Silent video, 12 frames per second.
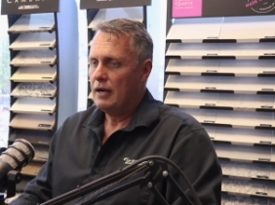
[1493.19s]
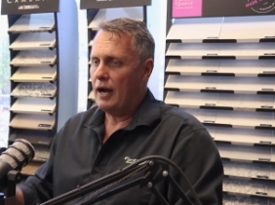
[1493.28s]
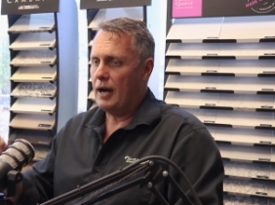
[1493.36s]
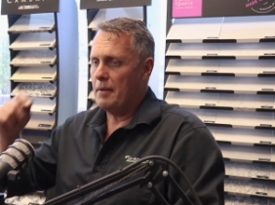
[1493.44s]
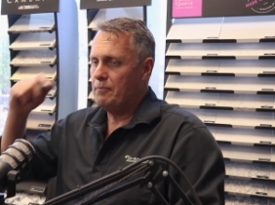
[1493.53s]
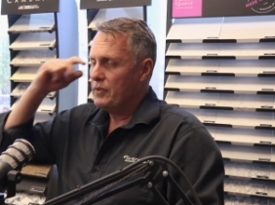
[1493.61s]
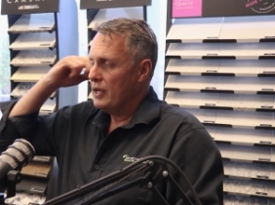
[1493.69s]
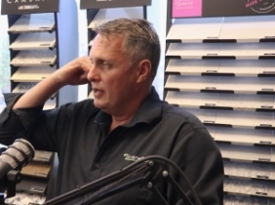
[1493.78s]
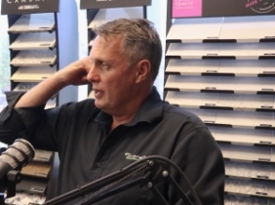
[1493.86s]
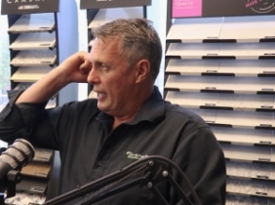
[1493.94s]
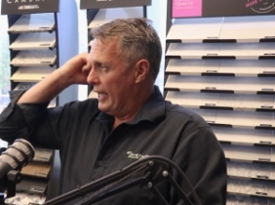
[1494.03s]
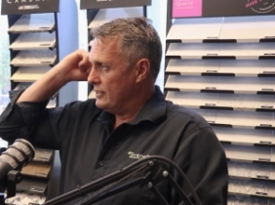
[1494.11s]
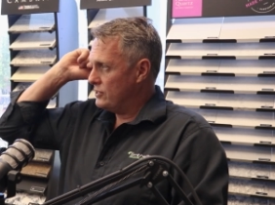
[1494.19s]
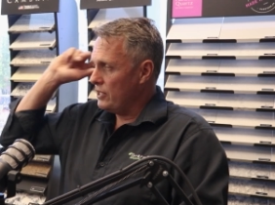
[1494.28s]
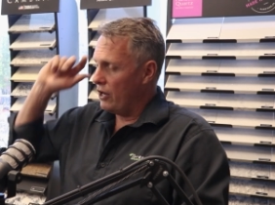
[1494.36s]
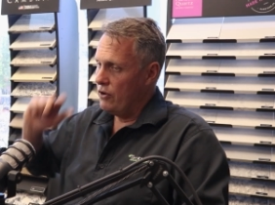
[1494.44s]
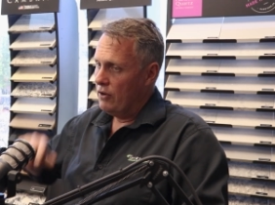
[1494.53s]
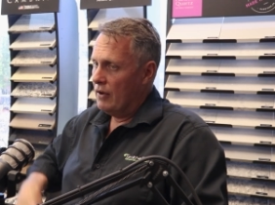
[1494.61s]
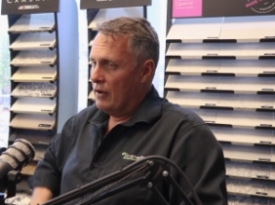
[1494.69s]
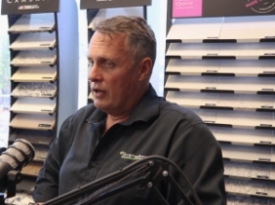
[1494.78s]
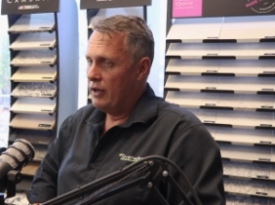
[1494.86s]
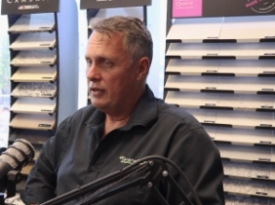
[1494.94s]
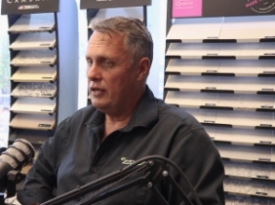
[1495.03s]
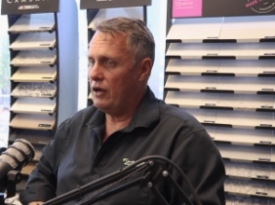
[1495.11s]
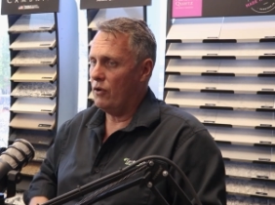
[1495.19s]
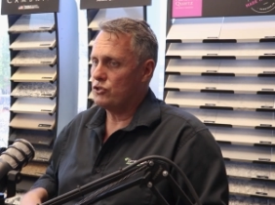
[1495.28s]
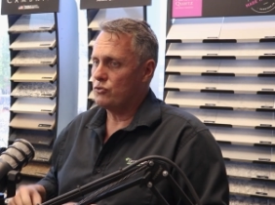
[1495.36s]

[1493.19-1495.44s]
Um, and so, you know,